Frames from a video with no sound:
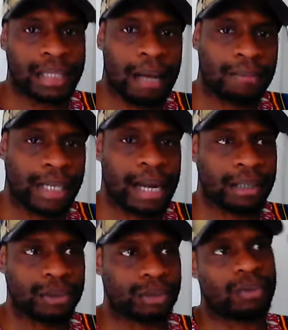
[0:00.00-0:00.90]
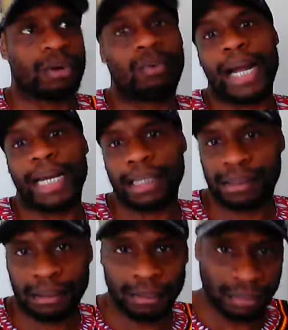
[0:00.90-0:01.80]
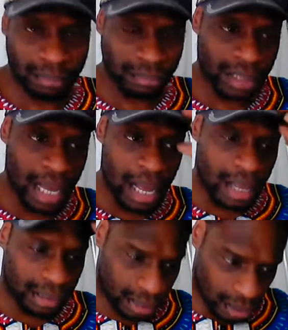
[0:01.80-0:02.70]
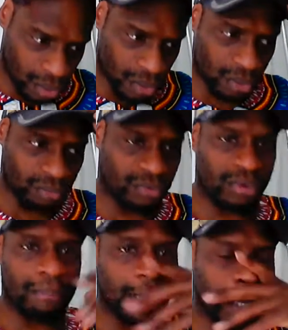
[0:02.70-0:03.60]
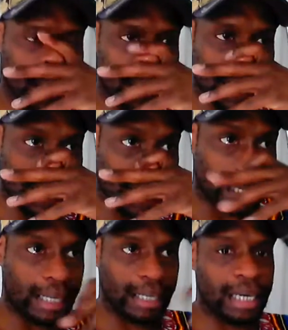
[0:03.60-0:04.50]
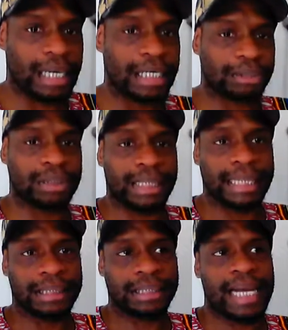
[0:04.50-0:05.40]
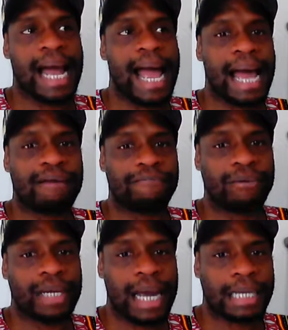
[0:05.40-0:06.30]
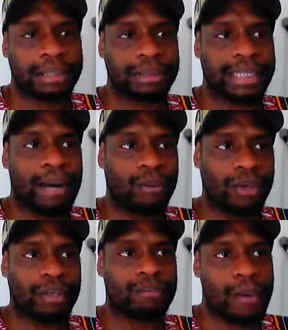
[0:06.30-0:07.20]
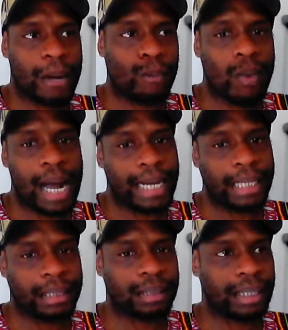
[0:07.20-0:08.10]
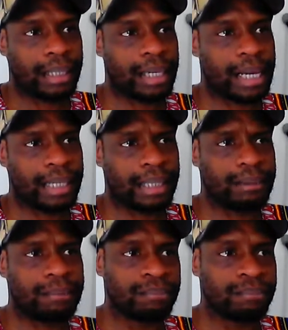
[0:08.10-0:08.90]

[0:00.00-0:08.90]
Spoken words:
the comic characters are all white. So, for me, like, in the initial stages, yeah, I had a few characters that were white, and then, like,